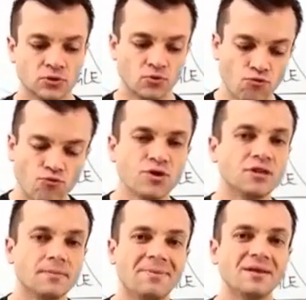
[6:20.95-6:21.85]
to
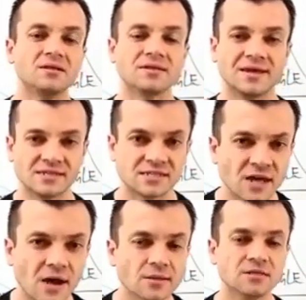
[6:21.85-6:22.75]
really build a
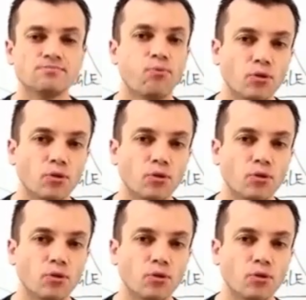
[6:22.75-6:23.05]
solid,